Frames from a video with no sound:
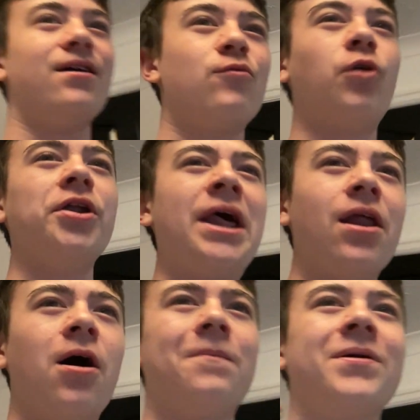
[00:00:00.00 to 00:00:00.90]
one nil
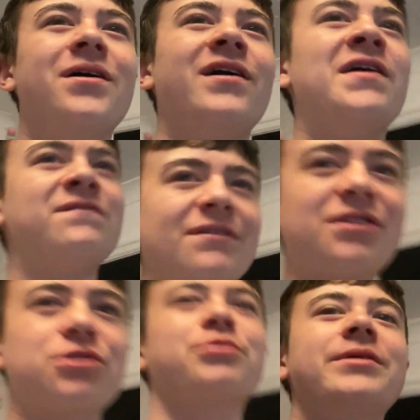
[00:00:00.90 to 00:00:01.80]
up,
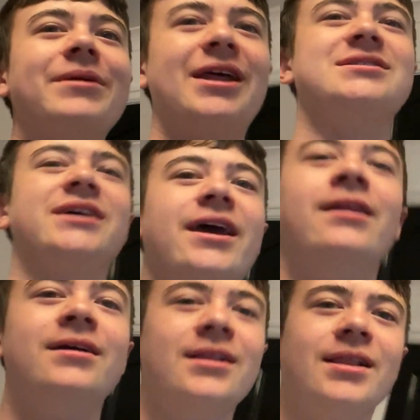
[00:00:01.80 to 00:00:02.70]
fifty-three minutes
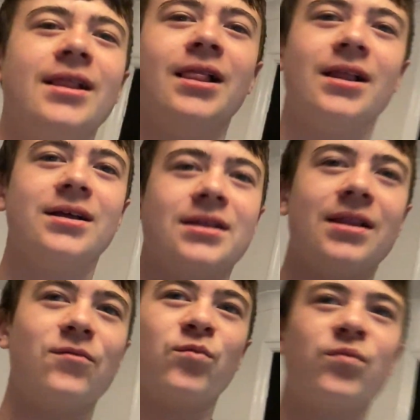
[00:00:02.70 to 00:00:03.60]
in.
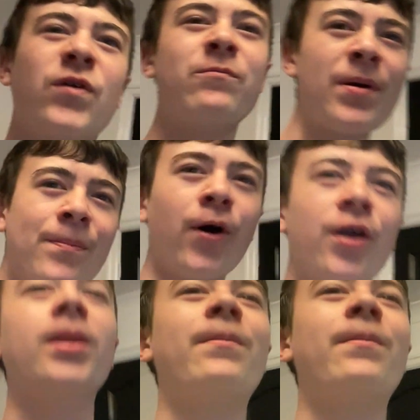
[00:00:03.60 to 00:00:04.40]
We've been putting on the